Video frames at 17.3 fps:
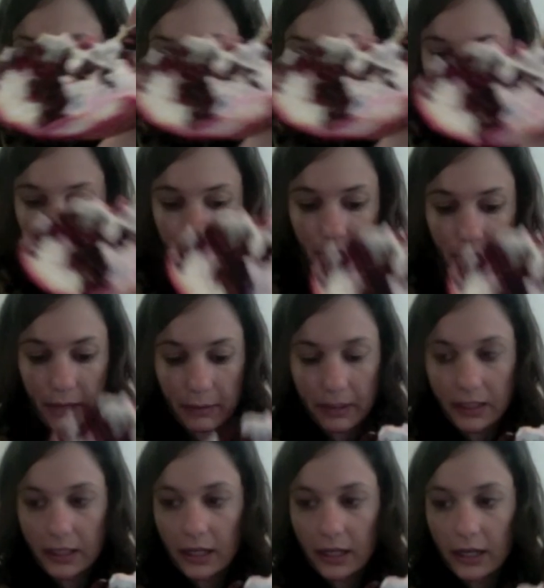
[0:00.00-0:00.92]
and that
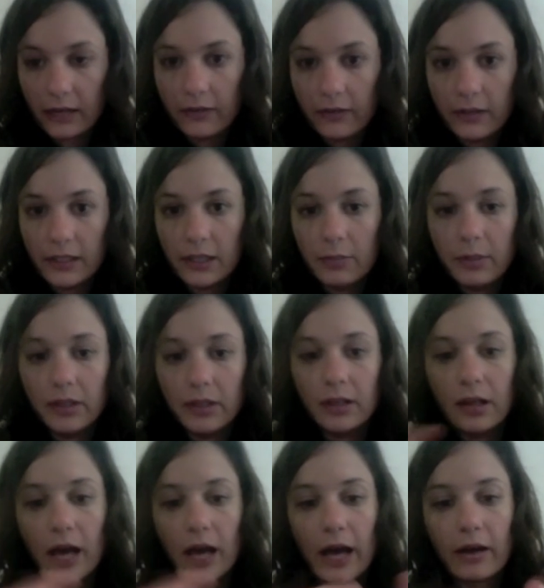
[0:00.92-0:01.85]
makes it kind of easy to
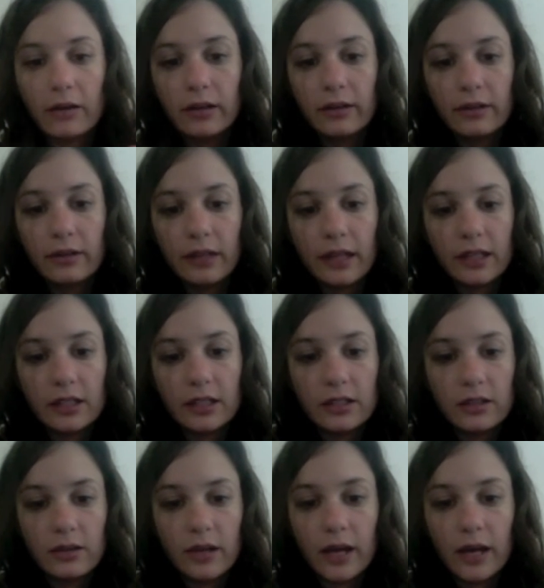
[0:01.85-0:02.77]
peel. I don't even like to
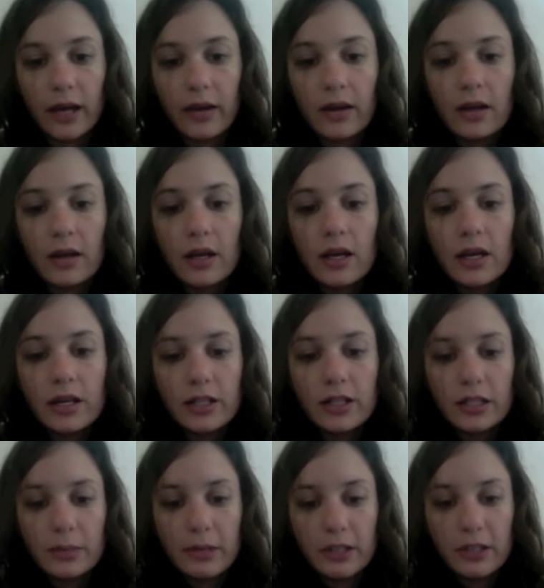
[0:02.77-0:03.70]
do that.
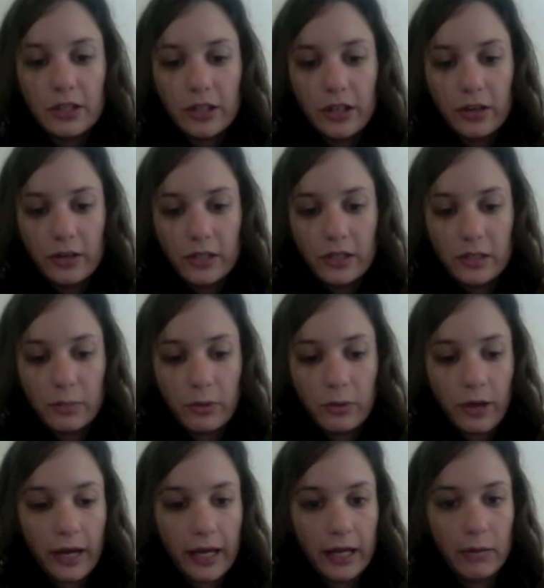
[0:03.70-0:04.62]
Just make sure you don't
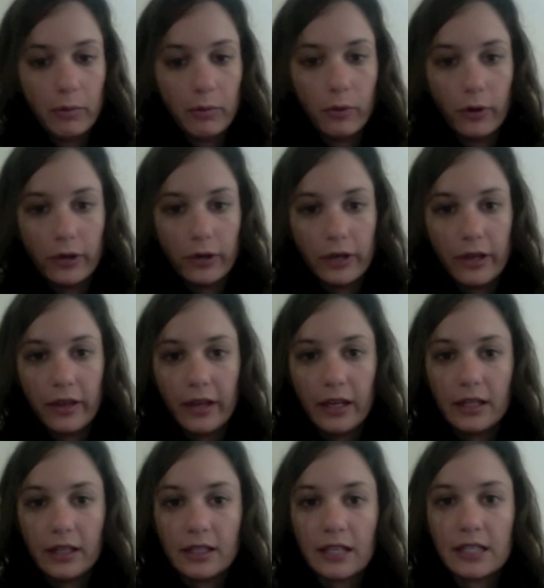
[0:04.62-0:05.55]
spray important
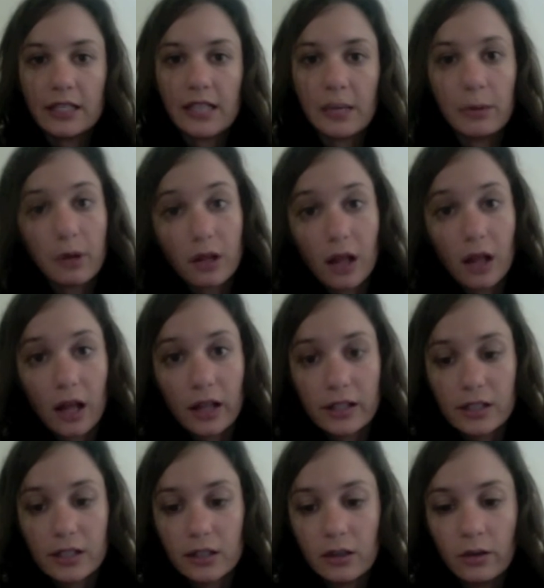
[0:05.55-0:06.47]
things like tablecloths,
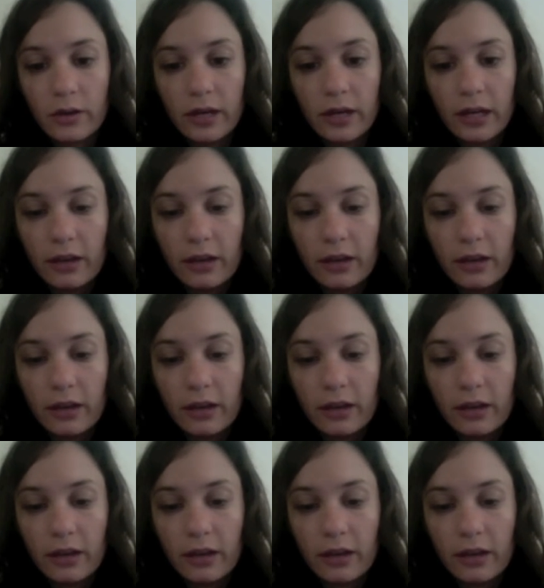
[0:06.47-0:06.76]
clothing,